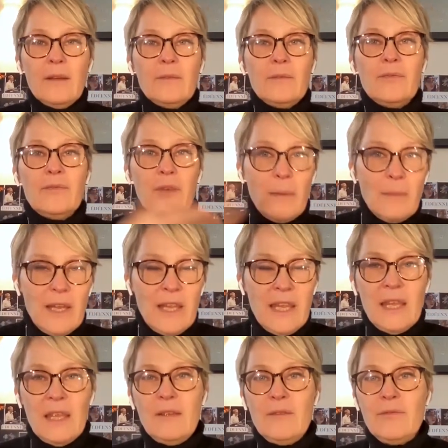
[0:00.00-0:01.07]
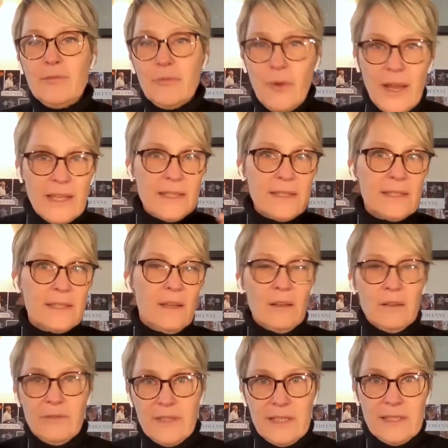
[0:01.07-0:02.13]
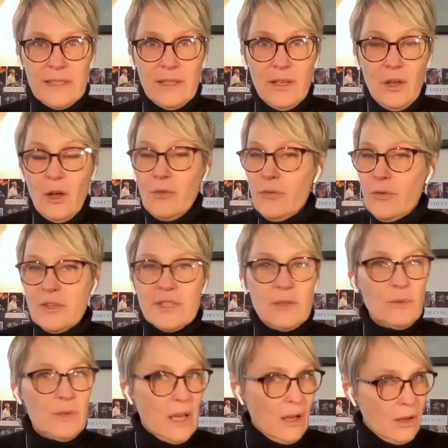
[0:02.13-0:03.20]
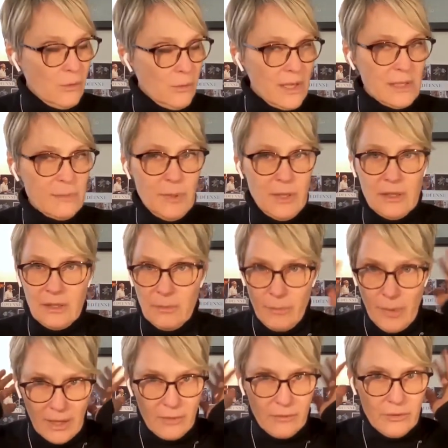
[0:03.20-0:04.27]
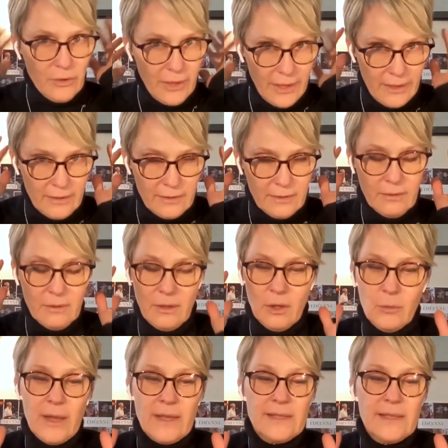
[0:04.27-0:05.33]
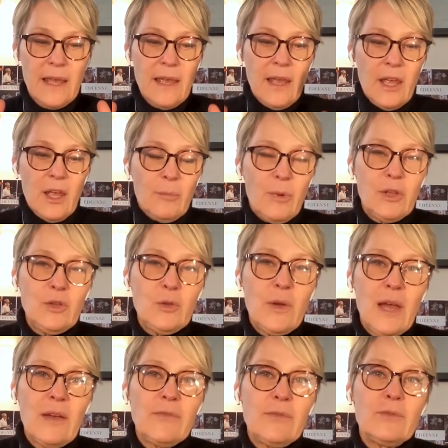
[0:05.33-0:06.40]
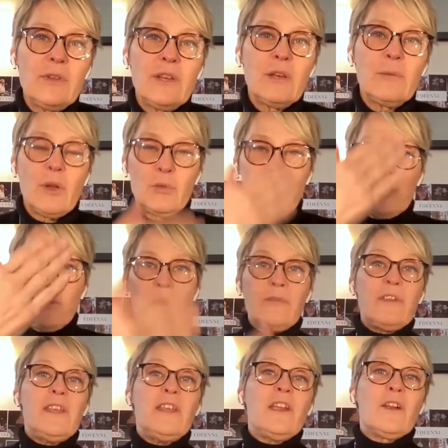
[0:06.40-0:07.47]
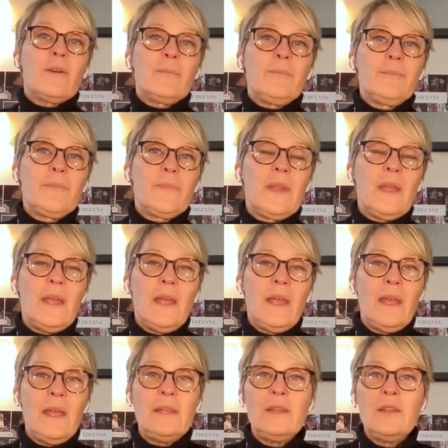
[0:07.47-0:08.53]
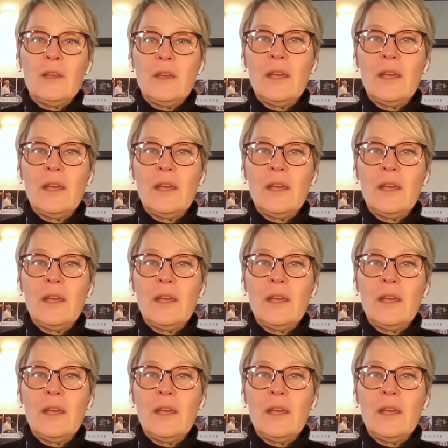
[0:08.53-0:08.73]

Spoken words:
family, friends, all this. Of course, they will always be in the back of your head, always. But you have to think about what you have here in